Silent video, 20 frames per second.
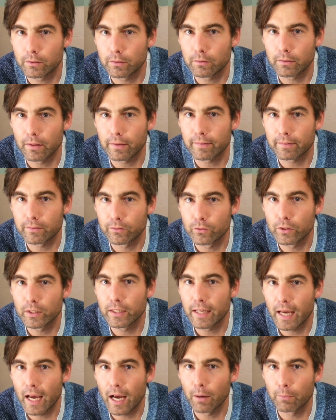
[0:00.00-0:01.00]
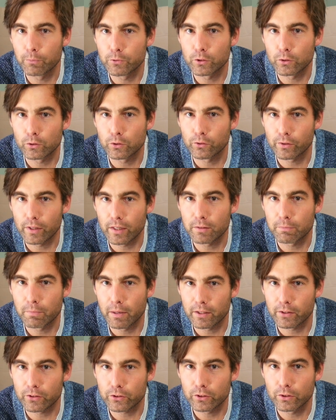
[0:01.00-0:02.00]
that really helps you create
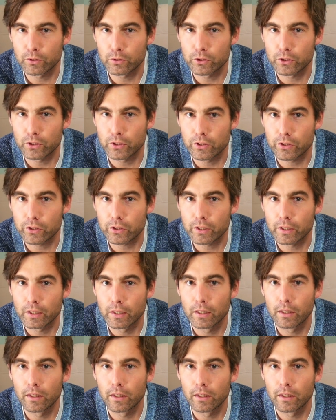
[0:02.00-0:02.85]
better solutions.